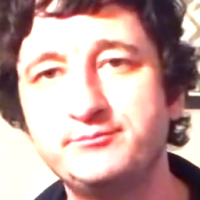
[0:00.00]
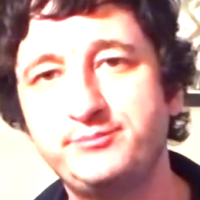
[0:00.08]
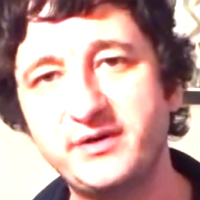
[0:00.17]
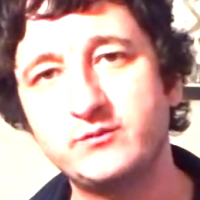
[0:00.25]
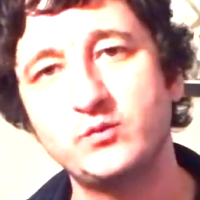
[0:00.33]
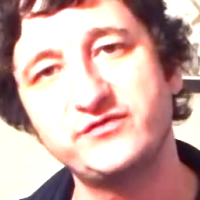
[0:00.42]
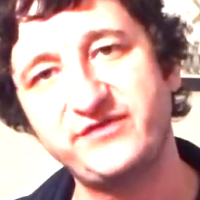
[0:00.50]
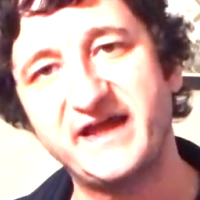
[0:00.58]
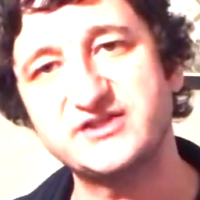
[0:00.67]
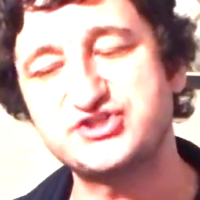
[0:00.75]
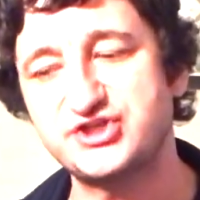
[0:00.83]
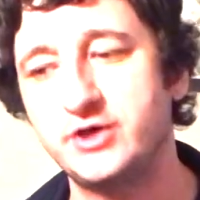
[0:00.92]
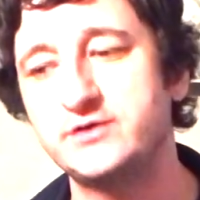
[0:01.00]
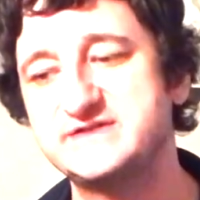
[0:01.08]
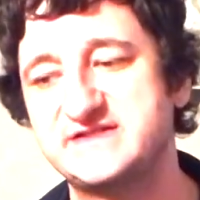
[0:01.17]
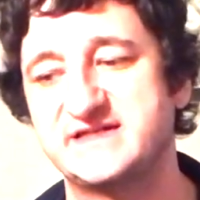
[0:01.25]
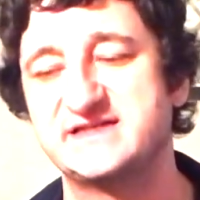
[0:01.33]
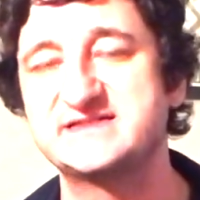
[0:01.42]
But what that
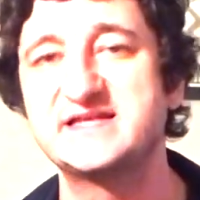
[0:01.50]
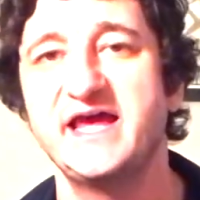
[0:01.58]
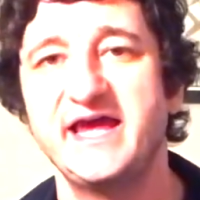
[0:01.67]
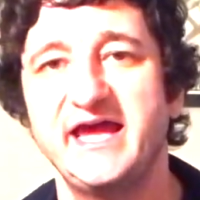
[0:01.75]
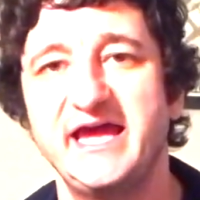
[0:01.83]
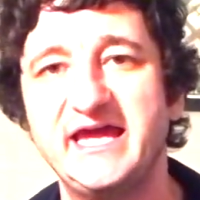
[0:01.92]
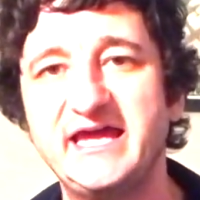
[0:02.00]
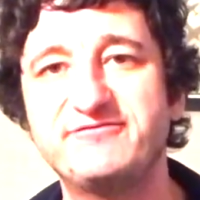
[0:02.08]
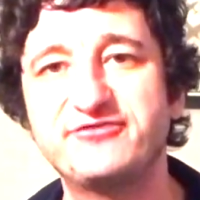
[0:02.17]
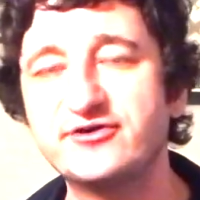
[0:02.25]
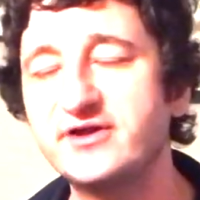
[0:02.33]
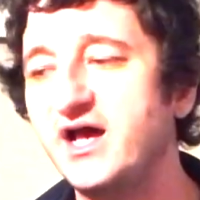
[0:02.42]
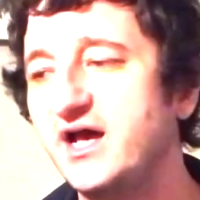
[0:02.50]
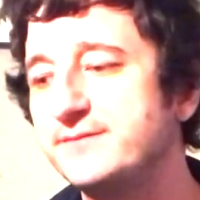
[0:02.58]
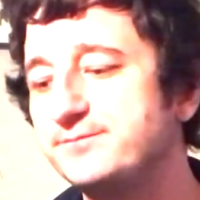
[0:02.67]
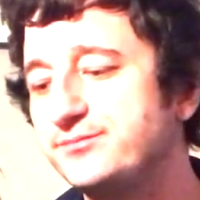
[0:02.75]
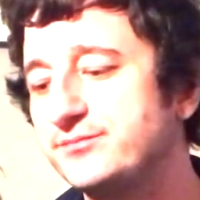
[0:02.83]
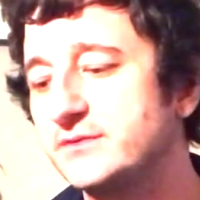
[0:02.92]
shows is, if they're
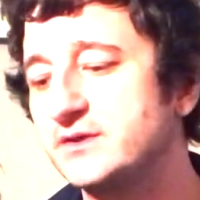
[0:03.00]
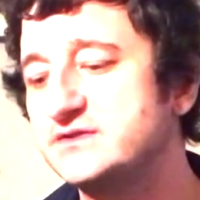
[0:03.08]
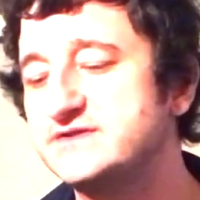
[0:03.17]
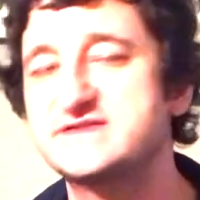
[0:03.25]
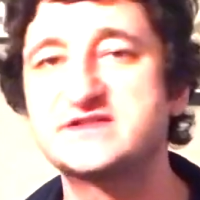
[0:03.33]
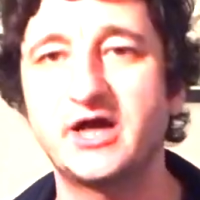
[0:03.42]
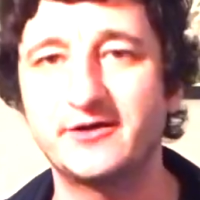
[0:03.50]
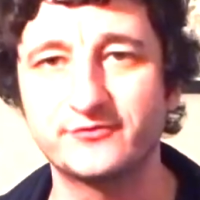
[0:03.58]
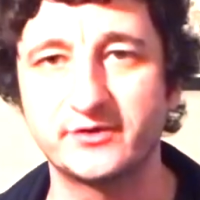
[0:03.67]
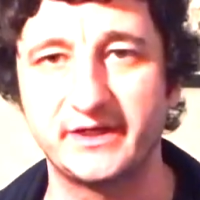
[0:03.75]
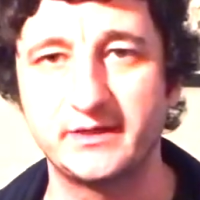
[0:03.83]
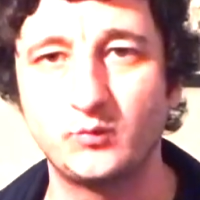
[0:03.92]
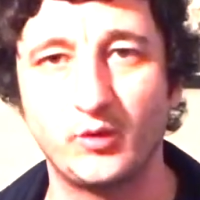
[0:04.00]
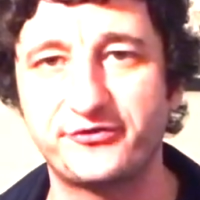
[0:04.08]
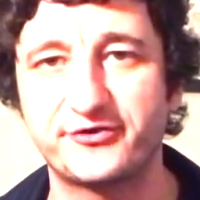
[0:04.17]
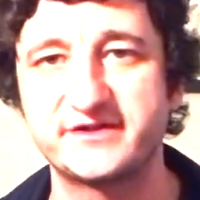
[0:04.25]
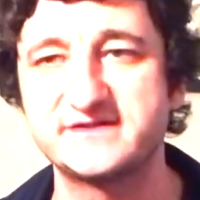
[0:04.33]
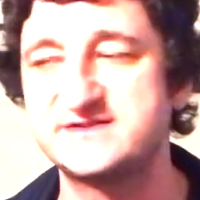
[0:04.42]
not discovering what
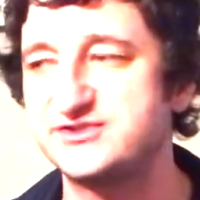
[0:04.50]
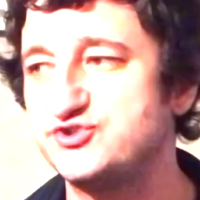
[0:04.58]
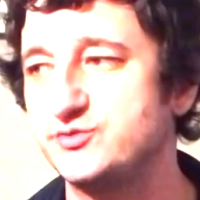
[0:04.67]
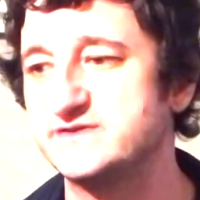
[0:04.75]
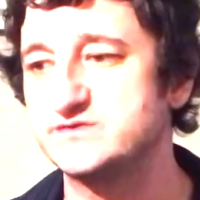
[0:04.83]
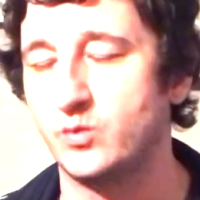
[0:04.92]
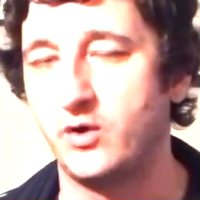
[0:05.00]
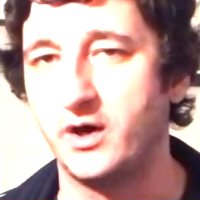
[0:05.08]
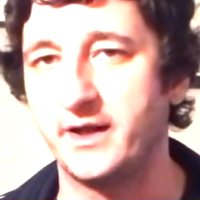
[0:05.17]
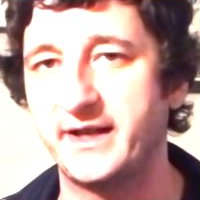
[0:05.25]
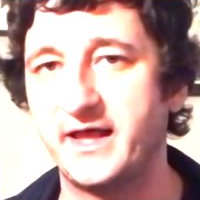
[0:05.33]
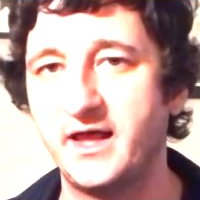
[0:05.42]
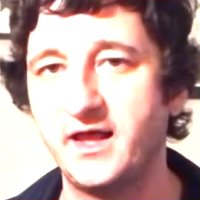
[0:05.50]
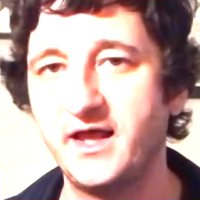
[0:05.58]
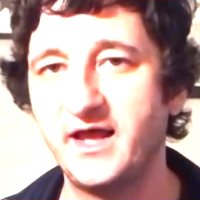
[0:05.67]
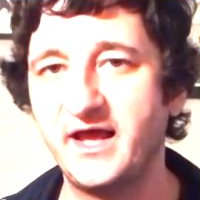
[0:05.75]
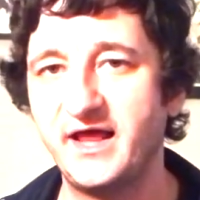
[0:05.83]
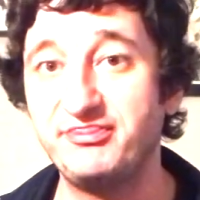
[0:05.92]
their constituents want,
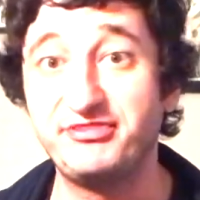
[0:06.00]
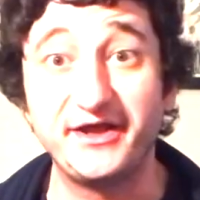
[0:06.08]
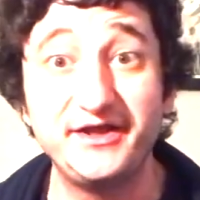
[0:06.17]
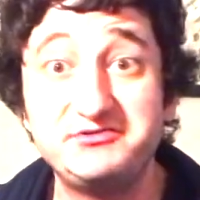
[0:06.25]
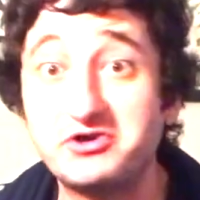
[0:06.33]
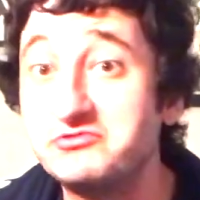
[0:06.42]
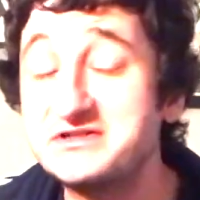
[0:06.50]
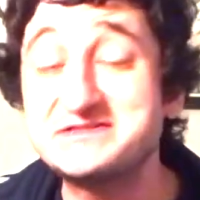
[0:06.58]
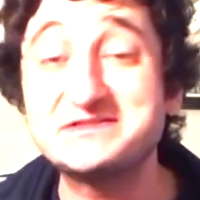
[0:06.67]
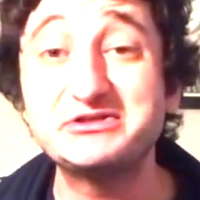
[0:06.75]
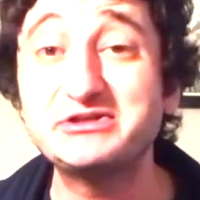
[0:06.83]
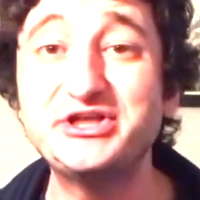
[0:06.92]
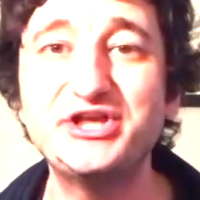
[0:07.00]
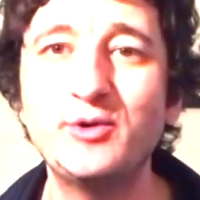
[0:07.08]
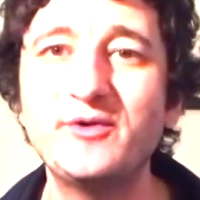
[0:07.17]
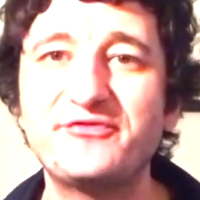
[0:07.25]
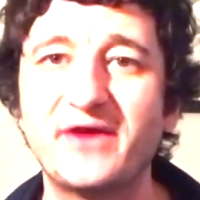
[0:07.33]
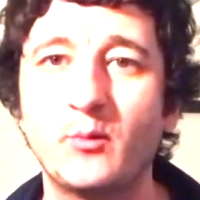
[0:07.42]
they don't necessarily know
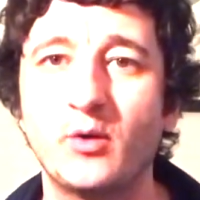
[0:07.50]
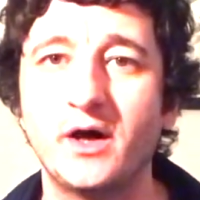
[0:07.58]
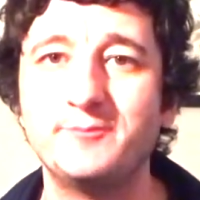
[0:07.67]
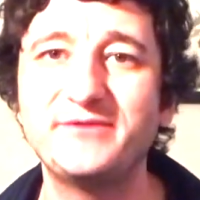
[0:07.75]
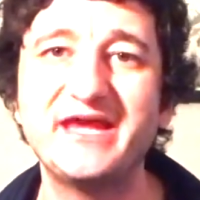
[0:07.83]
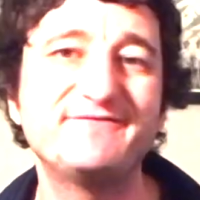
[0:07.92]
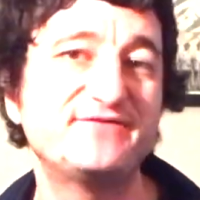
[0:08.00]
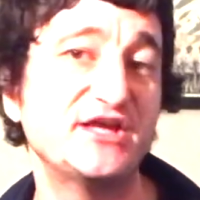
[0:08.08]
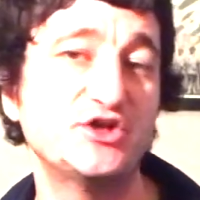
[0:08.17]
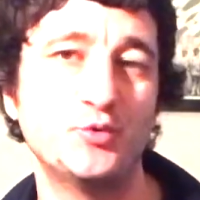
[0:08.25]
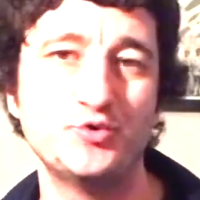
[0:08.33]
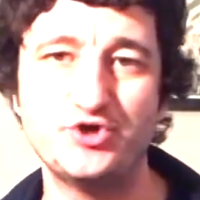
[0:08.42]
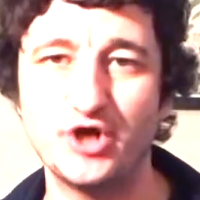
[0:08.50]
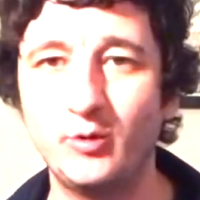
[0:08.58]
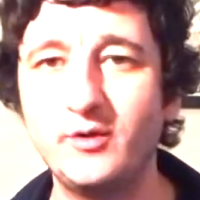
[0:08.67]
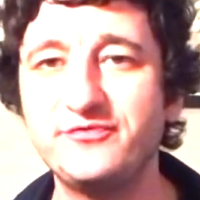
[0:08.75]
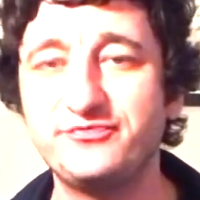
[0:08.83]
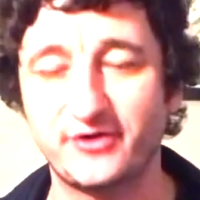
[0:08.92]
what they want. If they don't know
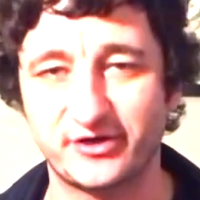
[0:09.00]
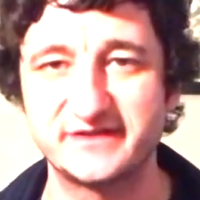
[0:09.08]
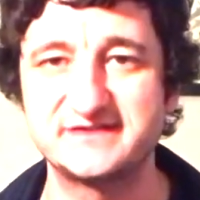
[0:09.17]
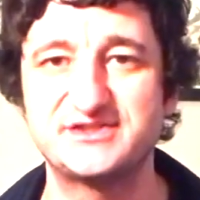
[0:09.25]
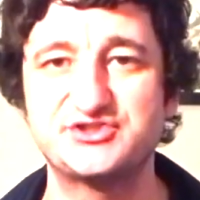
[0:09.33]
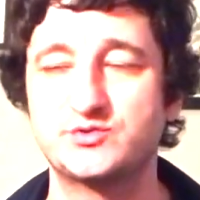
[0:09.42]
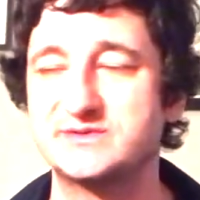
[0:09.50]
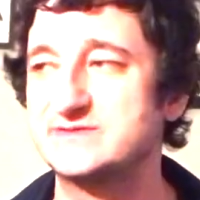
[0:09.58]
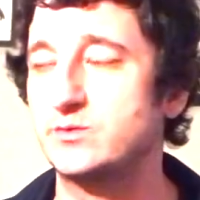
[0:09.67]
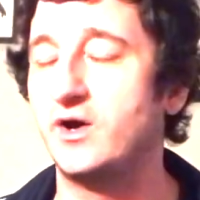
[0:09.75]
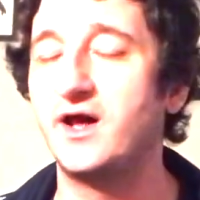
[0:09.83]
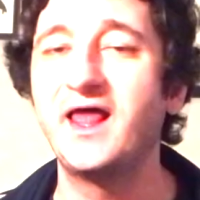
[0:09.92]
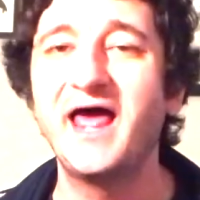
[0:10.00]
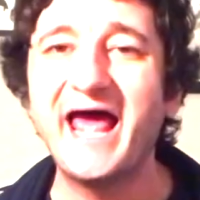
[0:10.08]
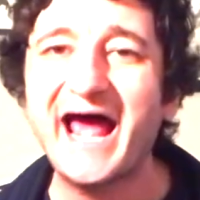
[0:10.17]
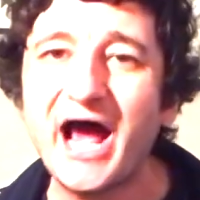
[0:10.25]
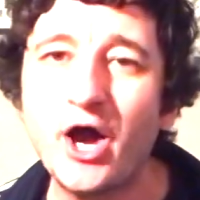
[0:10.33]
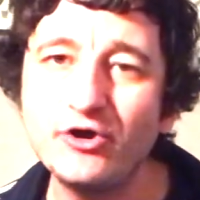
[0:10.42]
what their constituents want,
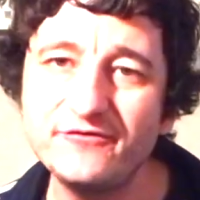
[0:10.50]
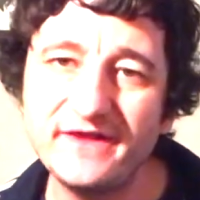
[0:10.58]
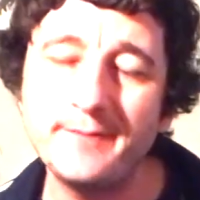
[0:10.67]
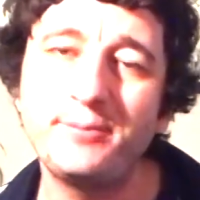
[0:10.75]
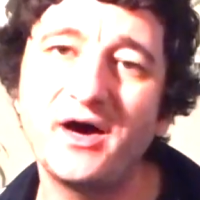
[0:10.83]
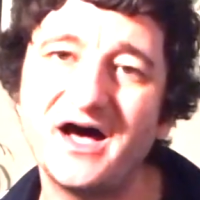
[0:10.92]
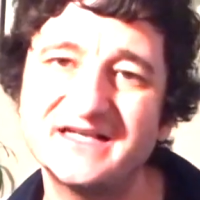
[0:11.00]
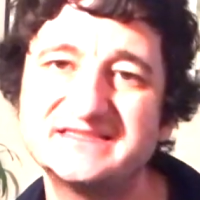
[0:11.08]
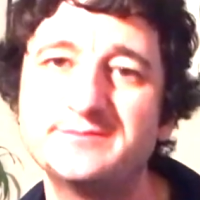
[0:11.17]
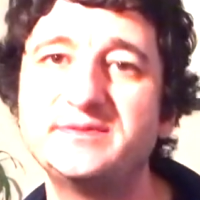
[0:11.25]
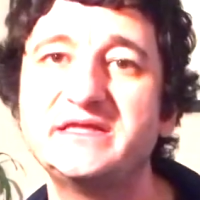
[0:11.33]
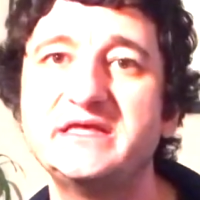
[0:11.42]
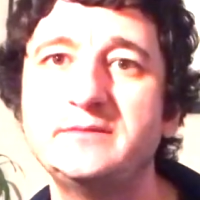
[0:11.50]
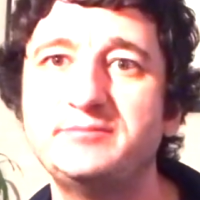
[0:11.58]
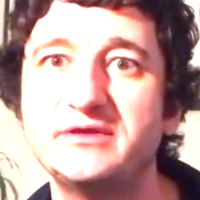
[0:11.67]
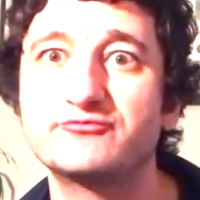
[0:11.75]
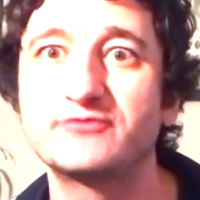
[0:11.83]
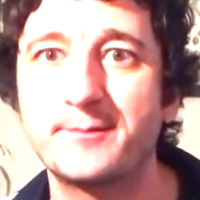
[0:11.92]
how could they possibly
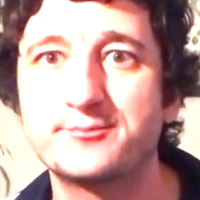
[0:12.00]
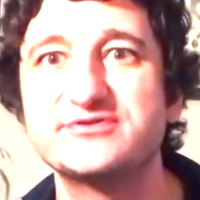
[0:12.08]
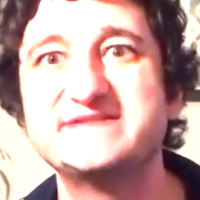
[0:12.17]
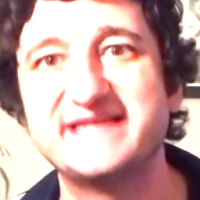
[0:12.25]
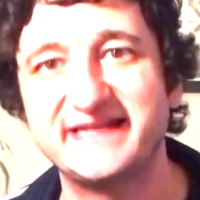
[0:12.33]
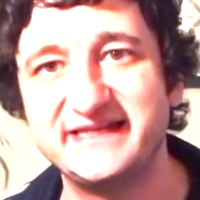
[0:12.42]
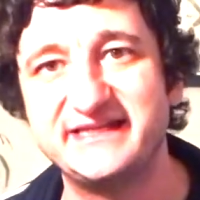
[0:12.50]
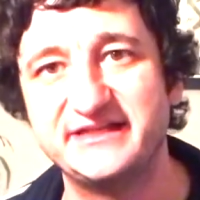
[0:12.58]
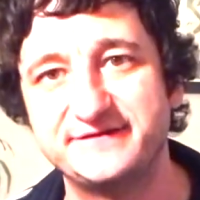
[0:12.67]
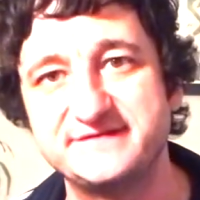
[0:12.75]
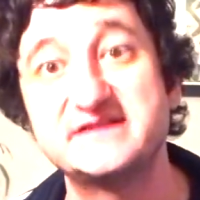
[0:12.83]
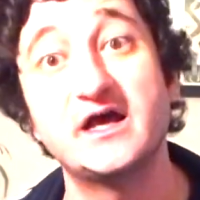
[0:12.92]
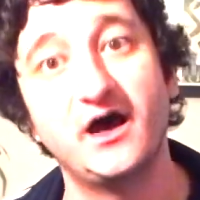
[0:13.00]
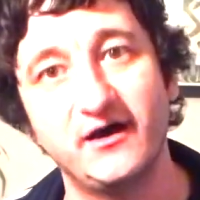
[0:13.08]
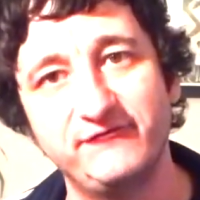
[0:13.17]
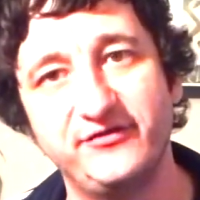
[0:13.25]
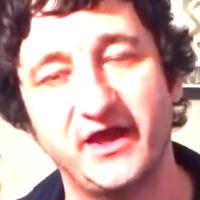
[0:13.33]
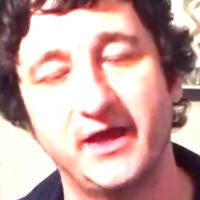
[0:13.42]
be representatives
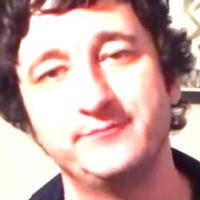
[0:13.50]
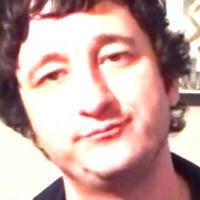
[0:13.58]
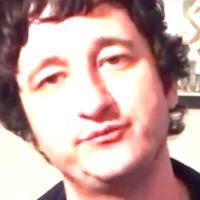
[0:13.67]
of them?